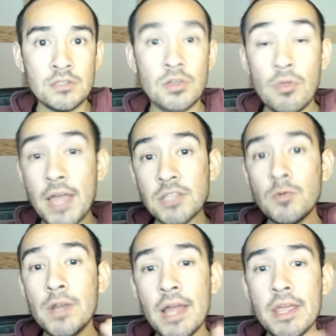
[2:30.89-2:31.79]
So that's
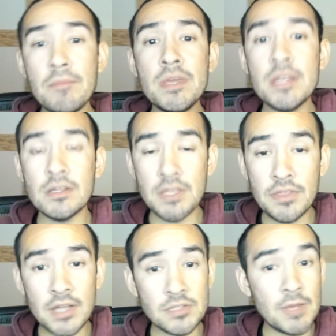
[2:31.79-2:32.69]
when I immediately
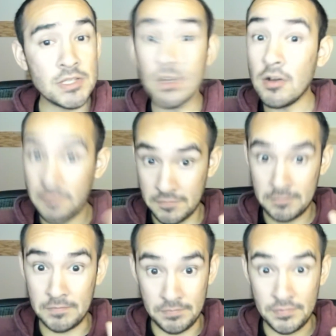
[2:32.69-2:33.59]
thought to
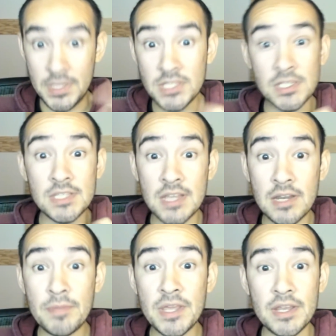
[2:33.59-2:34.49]
myself, this is going
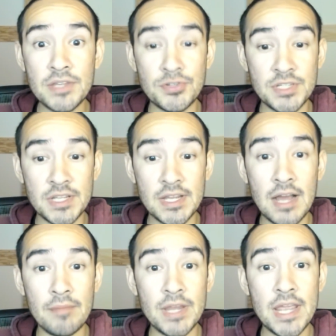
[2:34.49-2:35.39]
to be an interesting
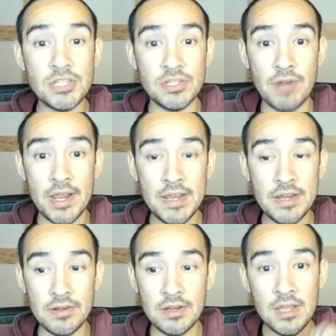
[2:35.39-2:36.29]
combination right
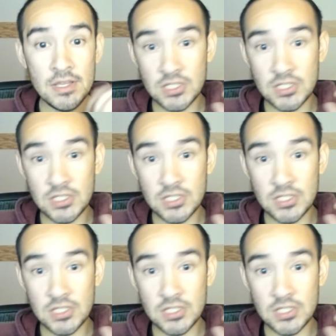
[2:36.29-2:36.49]
here.